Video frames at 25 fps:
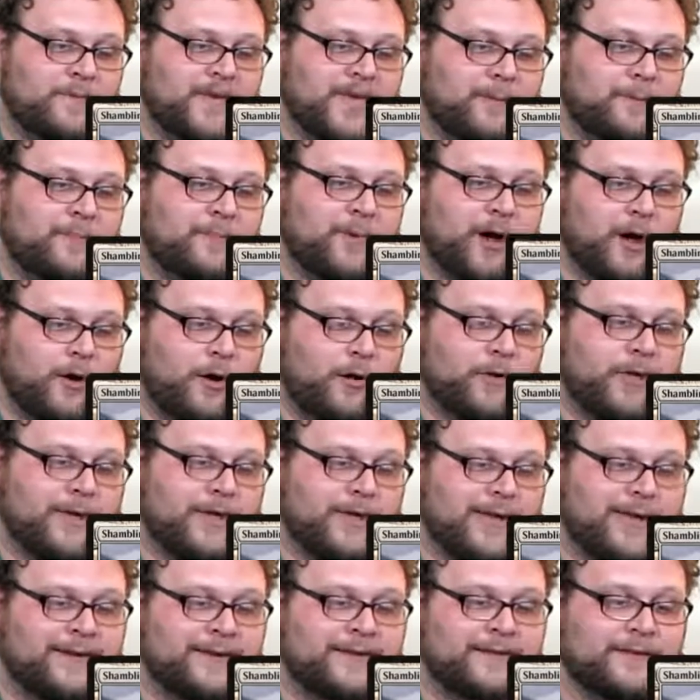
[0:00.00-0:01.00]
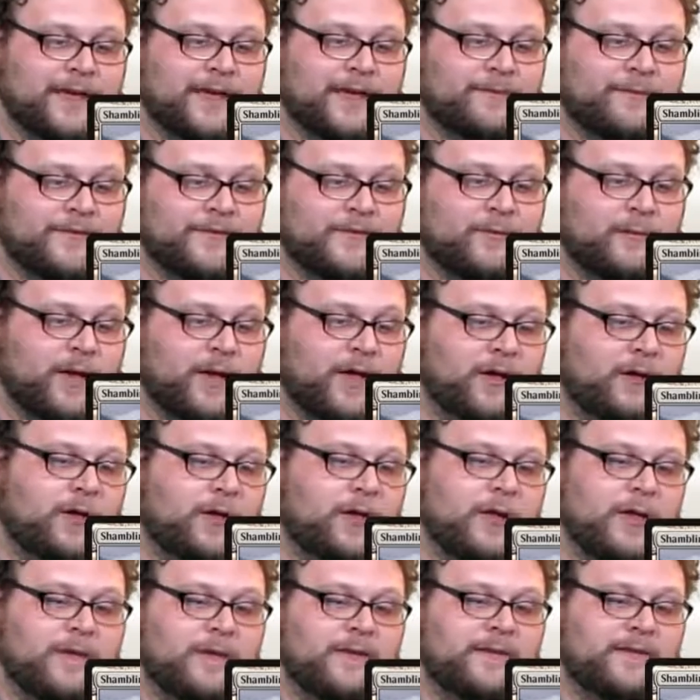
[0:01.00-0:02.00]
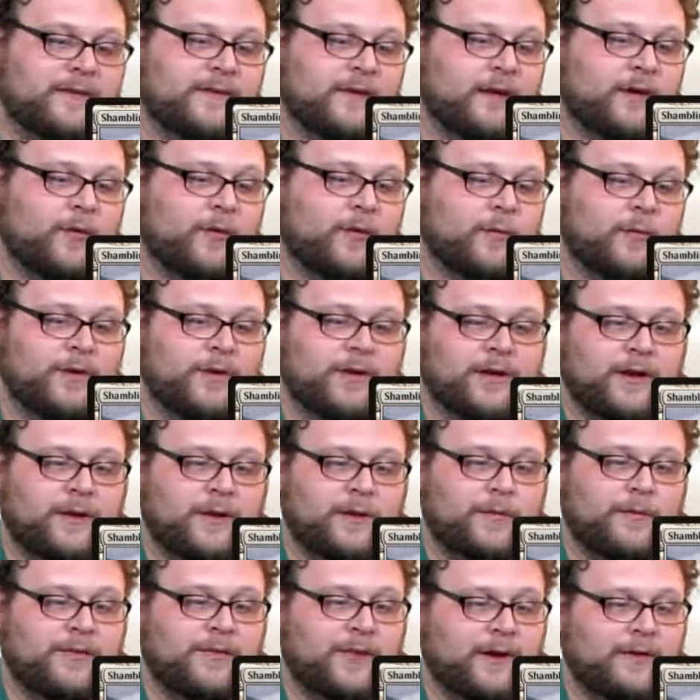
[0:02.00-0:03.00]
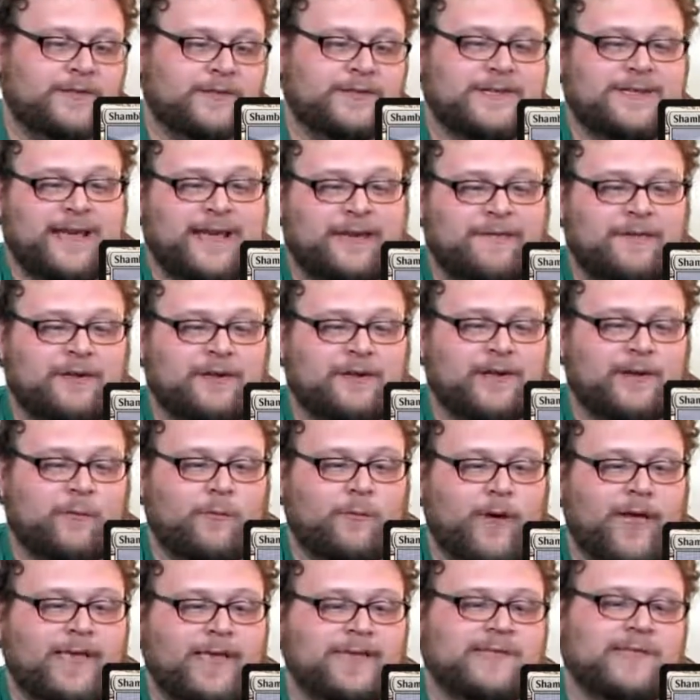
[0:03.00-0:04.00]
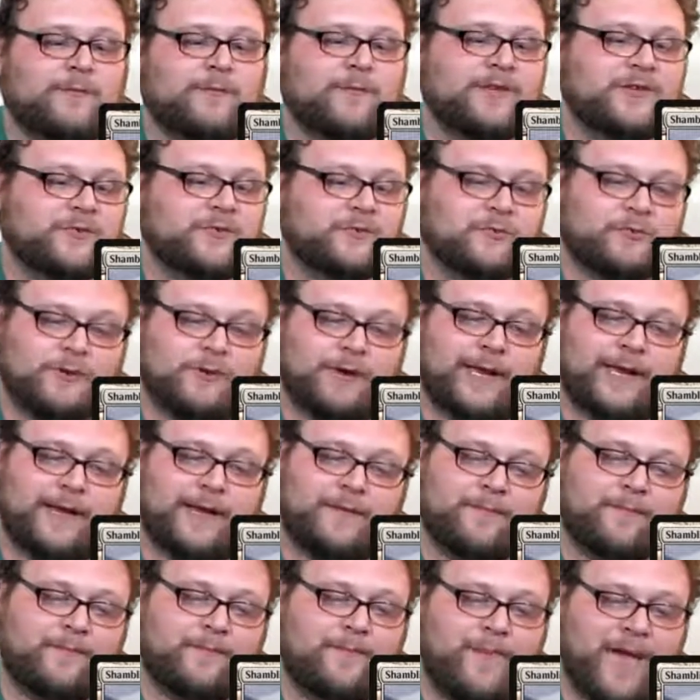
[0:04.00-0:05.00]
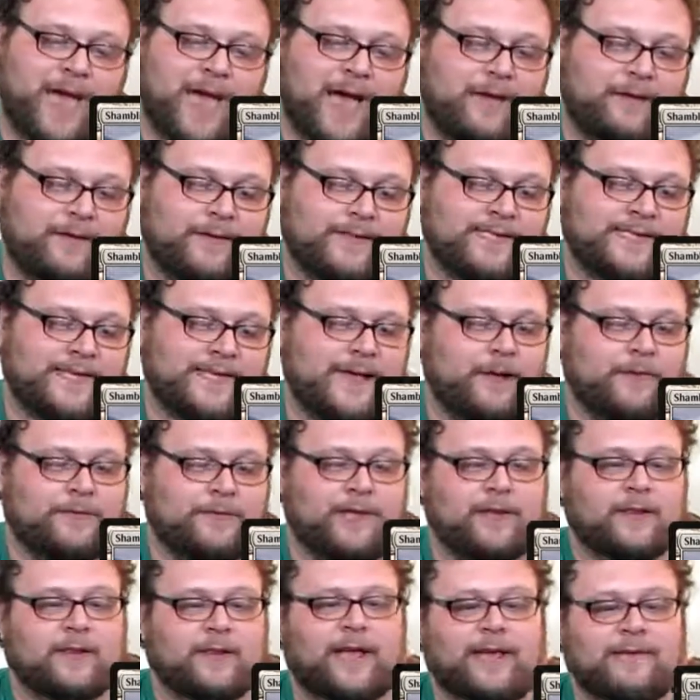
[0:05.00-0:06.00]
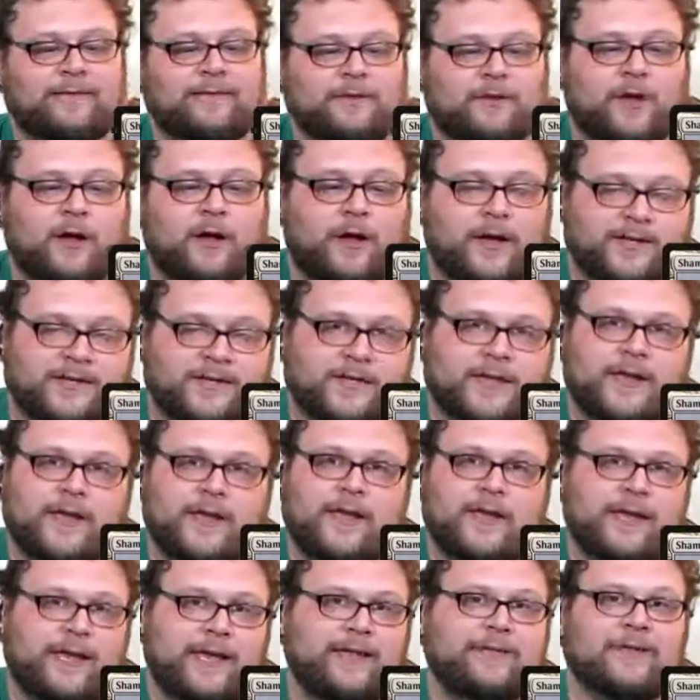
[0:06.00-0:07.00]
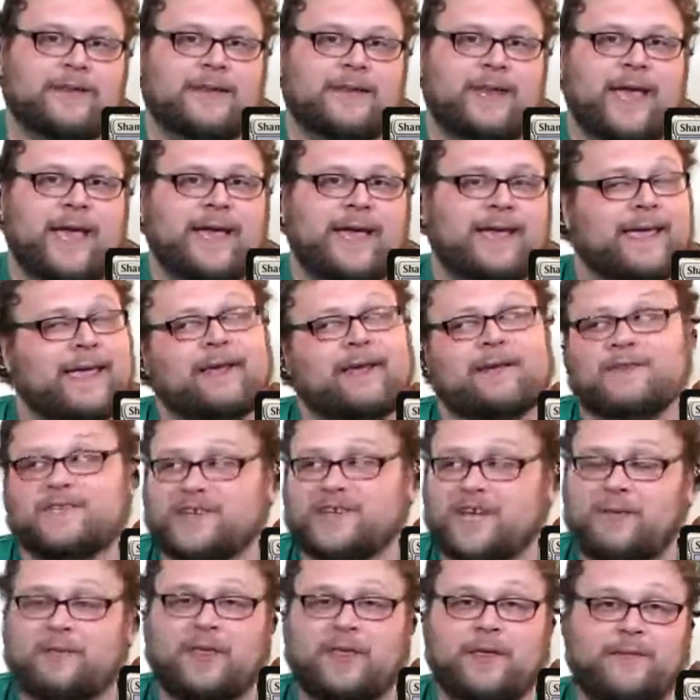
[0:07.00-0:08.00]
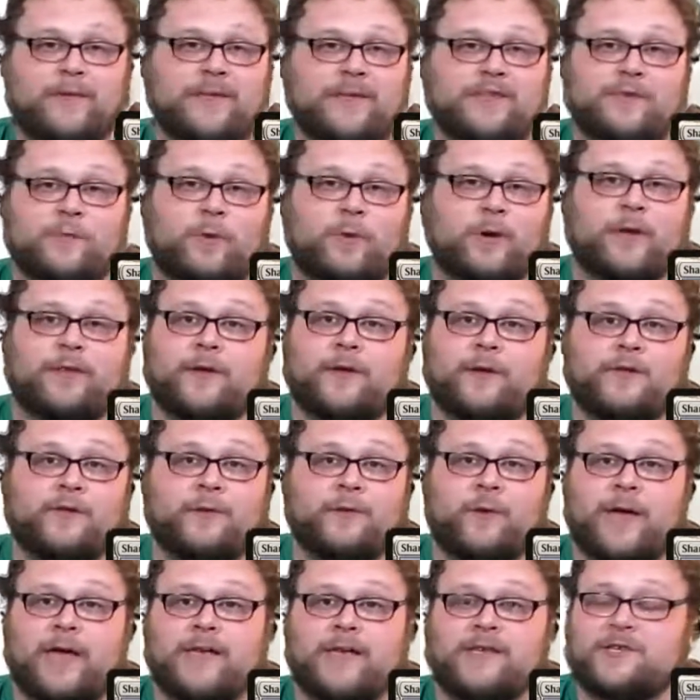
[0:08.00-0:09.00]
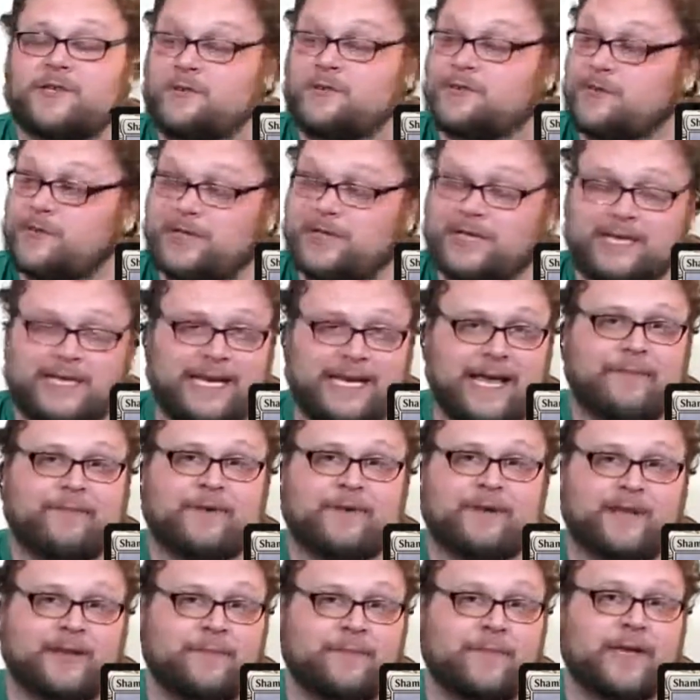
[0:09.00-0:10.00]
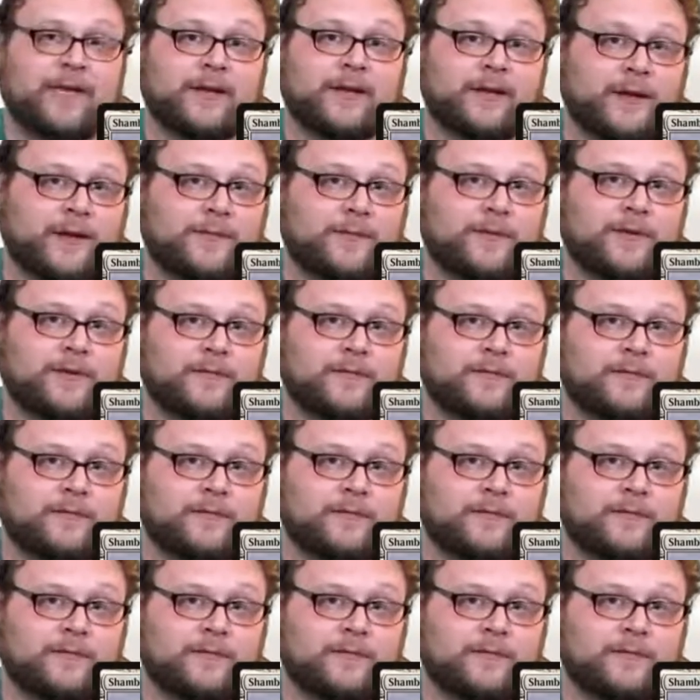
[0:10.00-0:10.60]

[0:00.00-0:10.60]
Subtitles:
Kimball can gain us life as well. So, there's definitely ways that we try to balance out the life loss in the deck, and Shambling Vent's one of those ways. You should definitely pick it up.